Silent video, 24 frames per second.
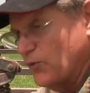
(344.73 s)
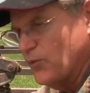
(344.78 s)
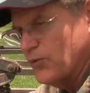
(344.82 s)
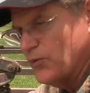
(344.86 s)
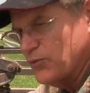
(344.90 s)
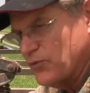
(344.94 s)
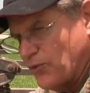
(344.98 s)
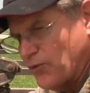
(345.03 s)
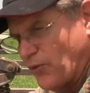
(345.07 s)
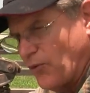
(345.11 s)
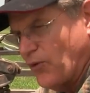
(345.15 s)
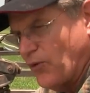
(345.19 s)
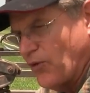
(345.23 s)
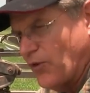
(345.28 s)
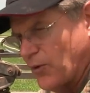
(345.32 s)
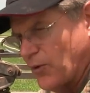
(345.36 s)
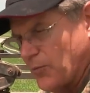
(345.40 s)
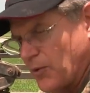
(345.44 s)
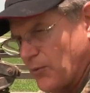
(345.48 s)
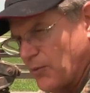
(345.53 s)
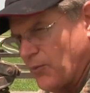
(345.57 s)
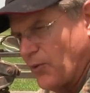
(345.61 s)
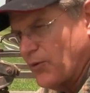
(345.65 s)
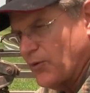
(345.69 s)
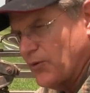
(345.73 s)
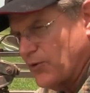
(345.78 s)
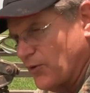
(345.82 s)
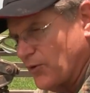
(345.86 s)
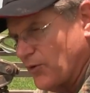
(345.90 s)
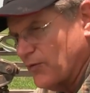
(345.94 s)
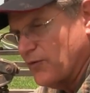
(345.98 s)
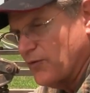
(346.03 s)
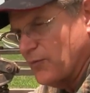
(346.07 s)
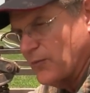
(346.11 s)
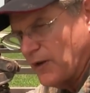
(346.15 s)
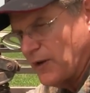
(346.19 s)
was throwing a little bit more
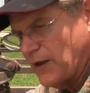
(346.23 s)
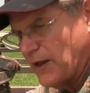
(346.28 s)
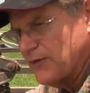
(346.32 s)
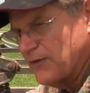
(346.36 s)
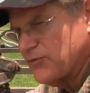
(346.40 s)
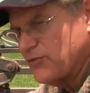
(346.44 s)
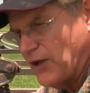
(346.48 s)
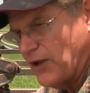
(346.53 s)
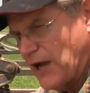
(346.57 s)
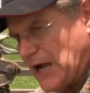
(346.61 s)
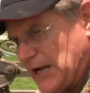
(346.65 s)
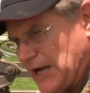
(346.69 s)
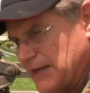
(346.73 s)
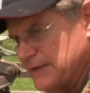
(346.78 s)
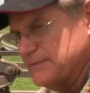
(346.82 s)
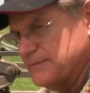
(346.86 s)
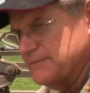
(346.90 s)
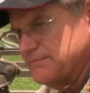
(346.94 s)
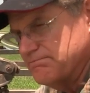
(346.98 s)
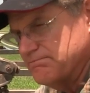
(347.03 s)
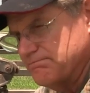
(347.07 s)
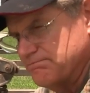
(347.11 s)
dirt from the left side,